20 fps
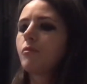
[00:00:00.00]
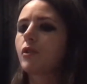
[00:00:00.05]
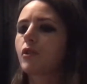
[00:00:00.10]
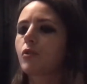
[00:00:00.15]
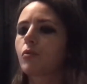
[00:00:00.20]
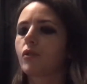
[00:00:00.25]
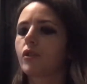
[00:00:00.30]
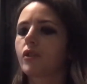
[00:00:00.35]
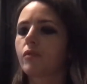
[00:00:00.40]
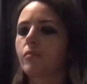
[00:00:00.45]

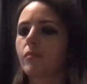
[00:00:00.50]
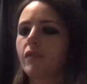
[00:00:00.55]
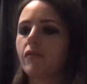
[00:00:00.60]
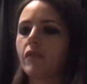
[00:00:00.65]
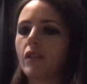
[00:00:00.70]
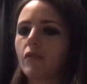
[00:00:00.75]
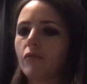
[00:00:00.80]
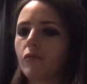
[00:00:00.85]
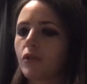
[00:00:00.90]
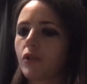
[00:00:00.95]
which one is my
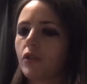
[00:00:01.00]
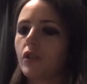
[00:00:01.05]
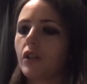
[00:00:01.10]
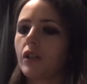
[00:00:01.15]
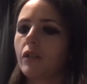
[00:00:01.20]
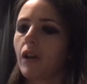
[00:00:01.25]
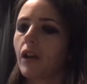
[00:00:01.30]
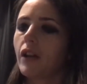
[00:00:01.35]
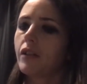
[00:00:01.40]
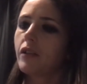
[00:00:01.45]
favorite,
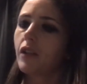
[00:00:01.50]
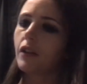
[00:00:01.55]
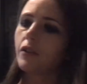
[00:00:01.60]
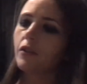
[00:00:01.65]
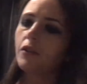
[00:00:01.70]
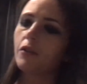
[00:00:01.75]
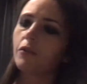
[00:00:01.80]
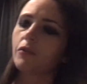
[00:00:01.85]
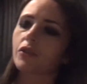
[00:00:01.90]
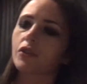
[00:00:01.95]
I
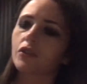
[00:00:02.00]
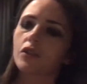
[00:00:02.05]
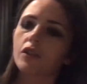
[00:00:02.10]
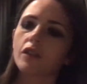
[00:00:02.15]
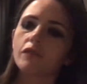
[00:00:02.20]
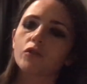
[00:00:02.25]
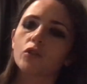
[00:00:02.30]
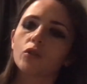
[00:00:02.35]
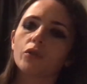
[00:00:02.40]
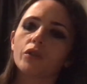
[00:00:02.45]
don't know, it's a
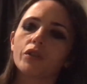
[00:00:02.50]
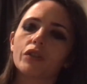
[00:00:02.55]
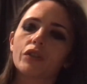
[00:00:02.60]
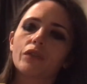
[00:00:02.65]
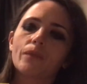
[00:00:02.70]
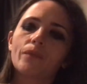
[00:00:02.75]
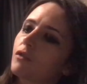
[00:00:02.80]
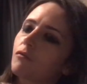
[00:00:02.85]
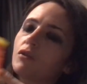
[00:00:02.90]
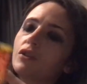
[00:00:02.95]
tough
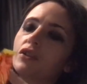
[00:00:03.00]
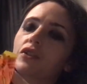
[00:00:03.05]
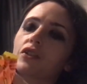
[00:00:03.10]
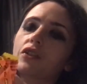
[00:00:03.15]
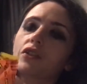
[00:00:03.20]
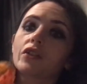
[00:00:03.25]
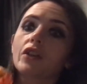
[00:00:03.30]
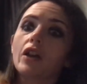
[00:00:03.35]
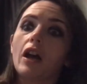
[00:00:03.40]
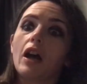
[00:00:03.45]
choice. The
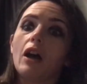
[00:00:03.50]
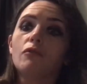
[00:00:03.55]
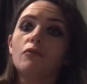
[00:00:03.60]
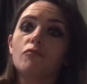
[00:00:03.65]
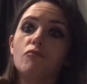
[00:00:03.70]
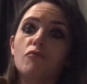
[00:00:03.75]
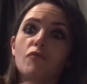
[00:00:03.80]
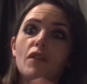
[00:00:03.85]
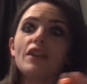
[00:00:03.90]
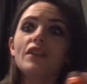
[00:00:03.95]
Reese's
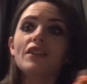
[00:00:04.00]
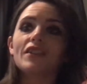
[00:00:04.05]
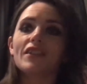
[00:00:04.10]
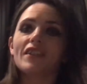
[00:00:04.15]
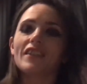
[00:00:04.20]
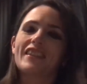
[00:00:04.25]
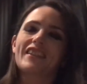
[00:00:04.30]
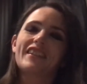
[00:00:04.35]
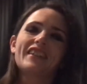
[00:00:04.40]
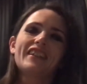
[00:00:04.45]

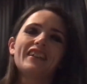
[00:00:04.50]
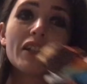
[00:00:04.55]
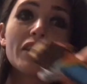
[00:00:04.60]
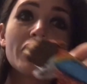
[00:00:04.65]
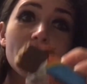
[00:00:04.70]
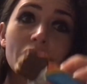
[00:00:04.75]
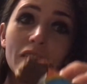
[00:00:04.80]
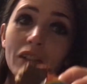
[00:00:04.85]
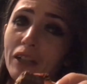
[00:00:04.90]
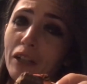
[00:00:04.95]
outrageous. It's
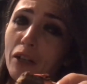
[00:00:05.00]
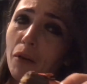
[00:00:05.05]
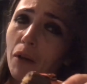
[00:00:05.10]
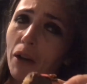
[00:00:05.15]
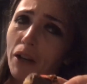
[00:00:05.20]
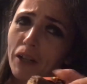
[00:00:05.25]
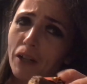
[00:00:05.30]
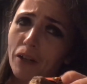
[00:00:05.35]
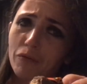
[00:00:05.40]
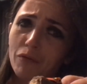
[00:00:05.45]
certainly
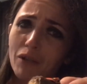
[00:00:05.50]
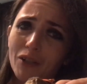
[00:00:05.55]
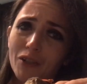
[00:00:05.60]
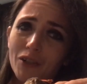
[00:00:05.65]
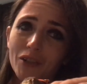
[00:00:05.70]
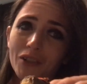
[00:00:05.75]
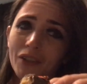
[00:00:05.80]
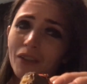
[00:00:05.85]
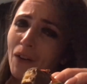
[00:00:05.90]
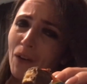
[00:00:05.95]
quite
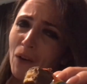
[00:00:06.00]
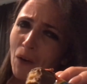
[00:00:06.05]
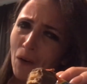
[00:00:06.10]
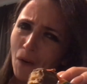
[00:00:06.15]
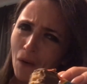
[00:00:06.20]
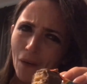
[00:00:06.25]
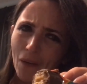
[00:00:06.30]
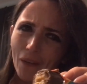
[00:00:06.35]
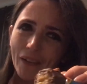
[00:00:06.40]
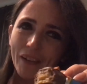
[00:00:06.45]
outrageous.
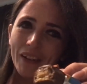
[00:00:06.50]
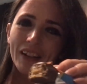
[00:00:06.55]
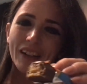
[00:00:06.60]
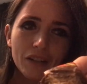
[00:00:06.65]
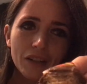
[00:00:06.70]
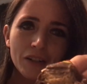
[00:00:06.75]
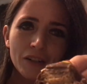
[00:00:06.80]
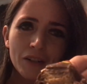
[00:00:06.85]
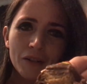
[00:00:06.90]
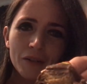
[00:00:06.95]

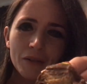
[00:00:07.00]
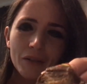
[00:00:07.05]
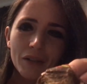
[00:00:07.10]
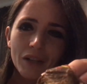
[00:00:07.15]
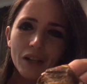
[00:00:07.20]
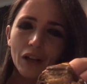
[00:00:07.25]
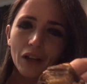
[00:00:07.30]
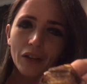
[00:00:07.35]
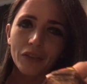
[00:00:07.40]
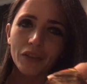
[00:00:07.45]
I don't know.
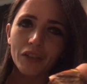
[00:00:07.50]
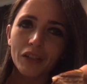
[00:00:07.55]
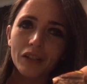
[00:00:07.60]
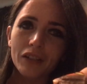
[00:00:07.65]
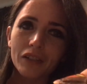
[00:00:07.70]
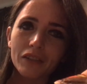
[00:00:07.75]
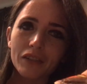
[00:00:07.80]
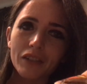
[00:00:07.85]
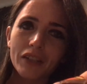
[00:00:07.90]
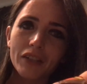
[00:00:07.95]
I
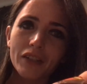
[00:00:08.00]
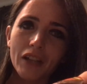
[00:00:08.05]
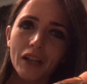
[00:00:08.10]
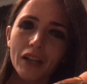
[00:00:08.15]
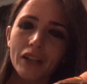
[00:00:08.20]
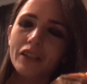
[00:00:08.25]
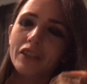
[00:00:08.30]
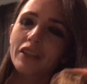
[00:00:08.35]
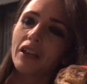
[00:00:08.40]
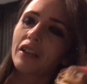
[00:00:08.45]
think this
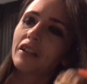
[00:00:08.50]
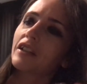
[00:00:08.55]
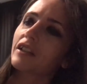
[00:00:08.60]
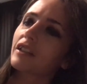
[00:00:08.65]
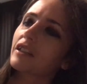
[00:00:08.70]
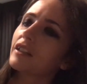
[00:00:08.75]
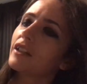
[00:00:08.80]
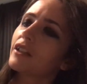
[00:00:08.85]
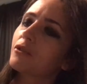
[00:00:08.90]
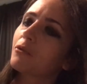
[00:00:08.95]

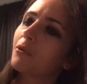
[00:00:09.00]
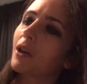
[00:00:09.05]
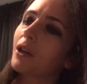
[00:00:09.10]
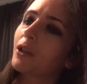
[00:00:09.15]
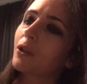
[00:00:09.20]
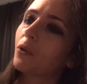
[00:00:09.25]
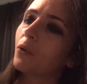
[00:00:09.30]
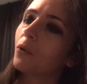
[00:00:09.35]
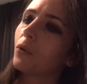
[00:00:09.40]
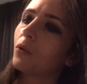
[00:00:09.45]
aesthetically is
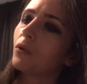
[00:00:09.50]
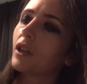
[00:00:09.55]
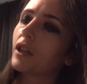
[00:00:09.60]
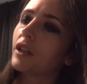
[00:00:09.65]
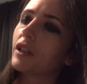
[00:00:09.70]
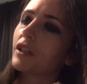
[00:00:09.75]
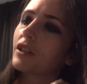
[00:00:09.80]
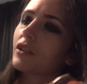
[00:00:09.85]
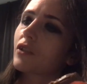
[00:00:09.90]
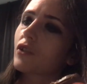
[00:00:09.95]
quite cool,
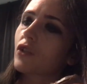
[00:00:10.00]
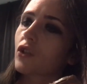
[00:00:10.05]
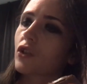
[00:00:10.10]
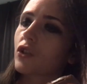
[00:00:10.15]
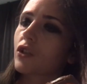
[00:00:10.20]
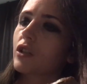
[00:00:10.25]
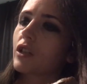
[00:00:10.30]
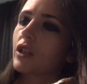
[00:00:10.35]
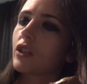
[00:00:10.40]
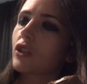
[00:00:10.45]
and it's
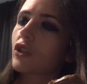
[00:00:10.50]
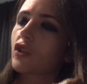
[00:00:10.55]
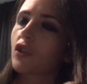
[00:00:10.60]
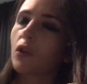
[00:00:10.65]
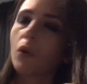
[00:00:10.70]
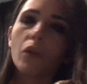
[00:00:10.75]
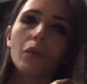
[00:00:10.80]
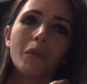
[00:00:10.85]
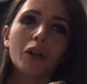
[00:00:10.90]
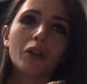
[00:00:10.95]

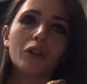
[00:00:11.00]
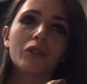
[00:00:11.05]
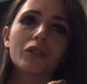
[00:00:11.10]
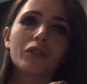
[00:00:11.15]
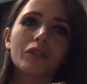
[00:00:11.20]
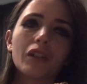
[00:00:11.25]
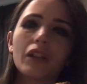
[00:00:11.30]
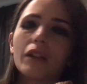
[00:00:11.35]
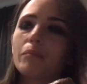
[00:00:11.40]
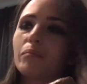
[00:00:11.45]
so
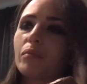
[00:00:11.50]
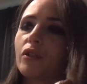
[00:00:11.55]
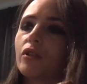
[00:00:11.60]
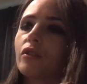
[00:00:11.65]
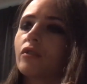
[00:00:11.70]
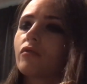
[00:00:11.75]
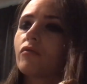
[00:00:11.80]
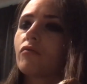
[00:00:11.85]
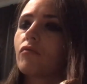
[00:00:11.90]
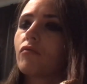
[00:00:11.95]
American, like
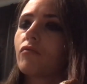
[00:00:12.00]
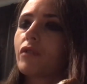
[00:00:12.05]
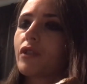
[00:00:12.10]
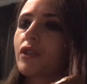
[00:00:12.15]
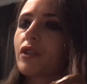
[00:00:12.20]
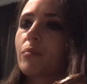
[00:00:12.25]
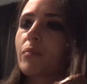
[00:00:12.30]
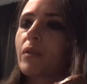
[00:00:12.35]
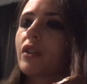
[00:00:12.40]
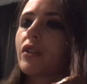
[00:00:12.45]
putting
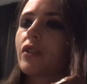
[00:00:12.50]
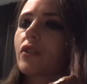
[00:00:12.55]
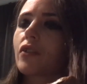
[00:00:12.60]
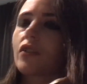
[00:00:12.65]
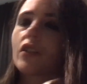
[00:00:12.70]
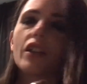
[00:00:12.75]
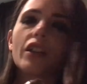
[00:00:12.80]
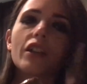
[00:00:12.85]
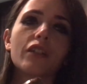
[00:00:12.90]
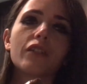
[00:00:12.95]
Reese's Pieces
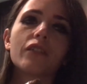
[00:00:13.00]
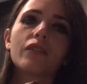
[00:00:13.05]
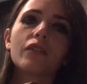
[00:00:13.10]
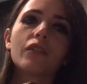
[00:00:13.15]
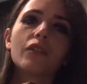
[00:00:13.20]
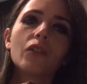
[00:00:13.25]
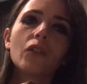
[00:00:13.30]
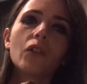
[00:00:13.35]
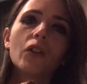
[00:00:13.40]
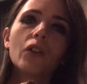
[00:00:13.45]
in
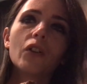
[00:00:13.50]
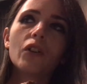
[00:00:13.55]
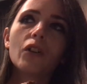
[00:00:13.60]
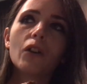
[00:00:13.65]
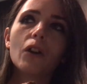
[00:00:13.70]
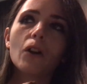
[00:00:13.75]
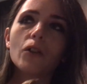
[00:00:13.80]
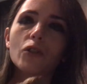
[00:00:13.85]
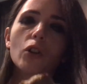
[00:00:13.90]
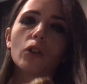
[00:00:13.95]

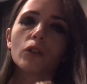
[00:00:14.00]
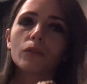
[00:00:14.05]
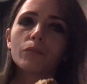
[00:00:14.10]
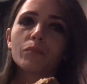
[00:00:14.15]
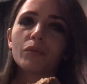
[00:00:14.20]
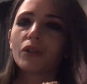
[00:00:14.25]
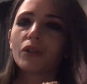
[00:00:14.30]
a chocolate